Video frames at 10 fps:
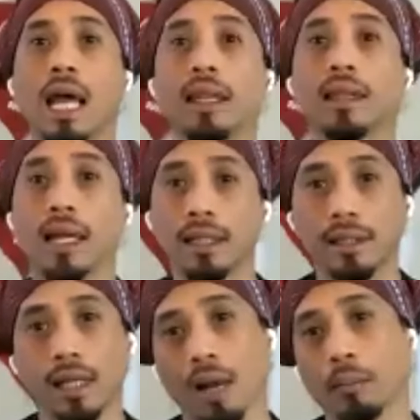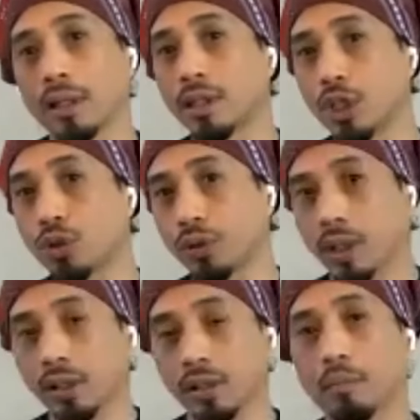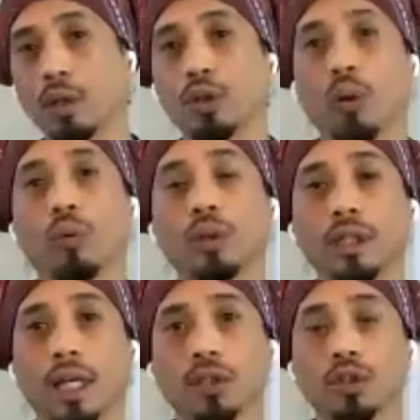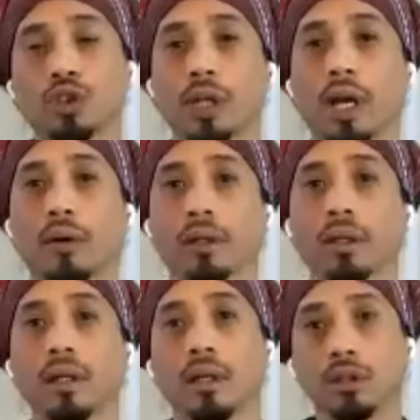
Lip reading: and then he says, I'm going to teach you this, but you only get to share it